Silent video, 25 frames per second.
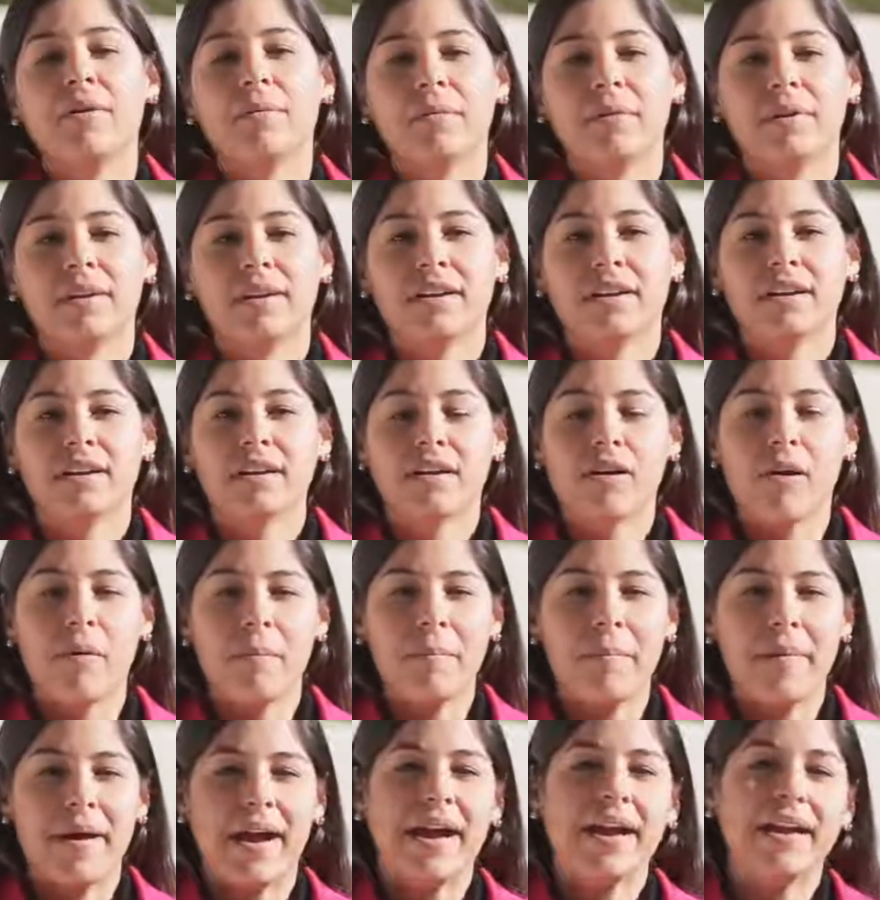I want to
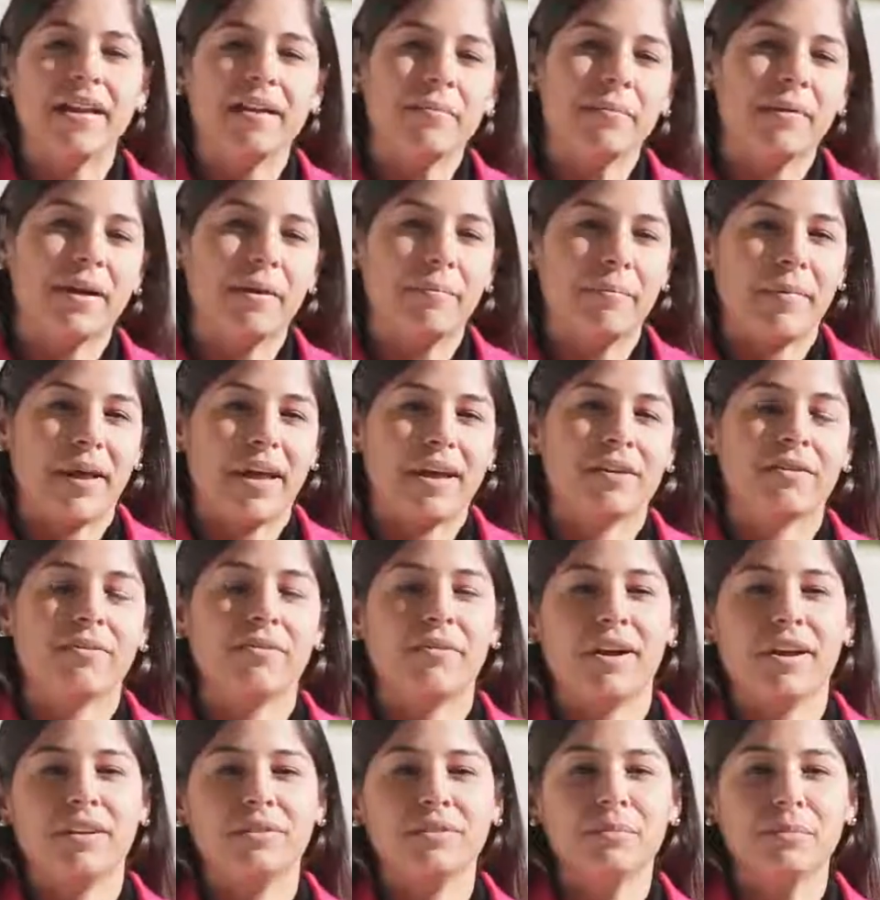combine my
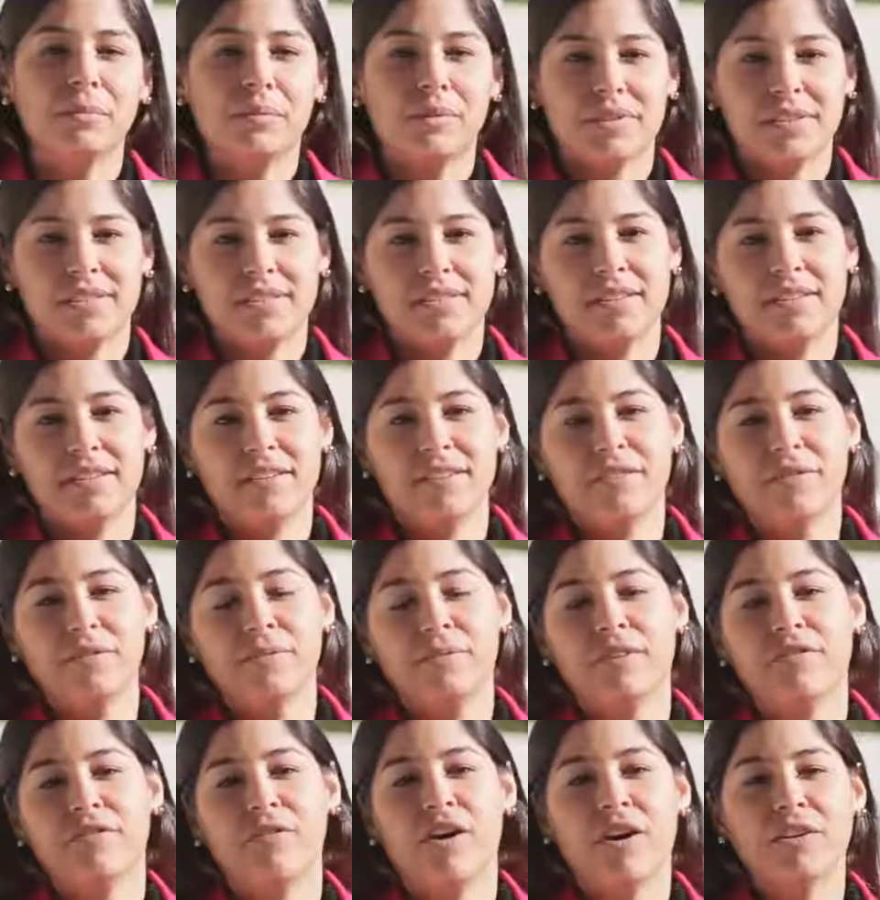background in
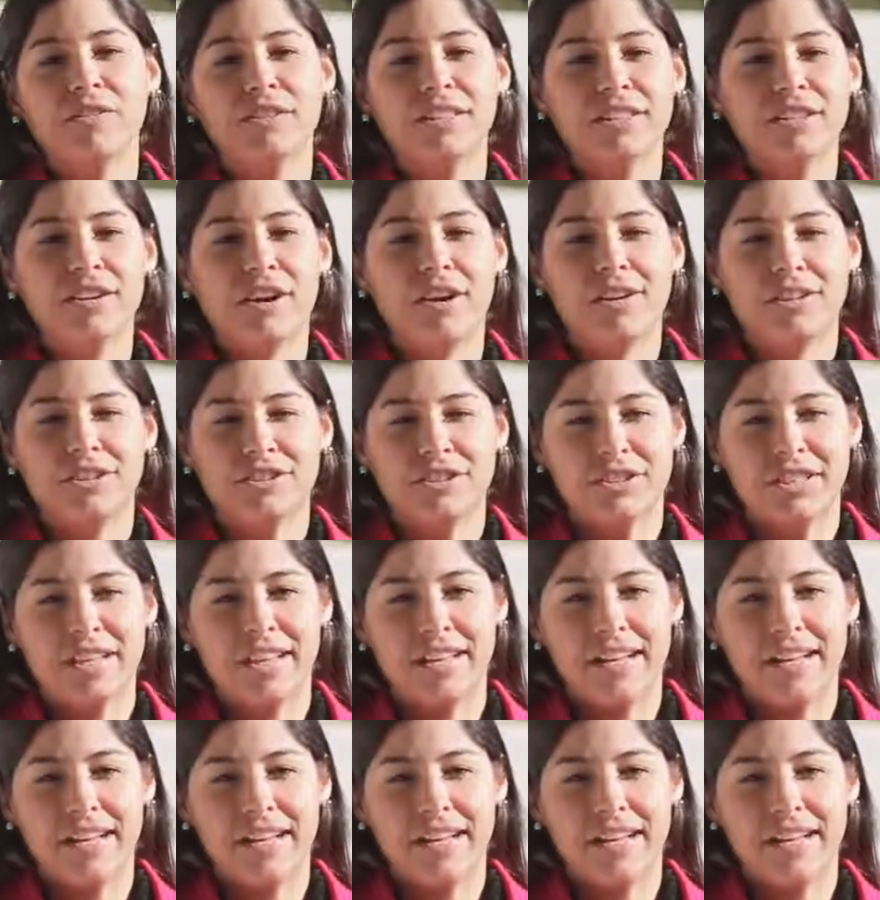Brazil with all the knowledge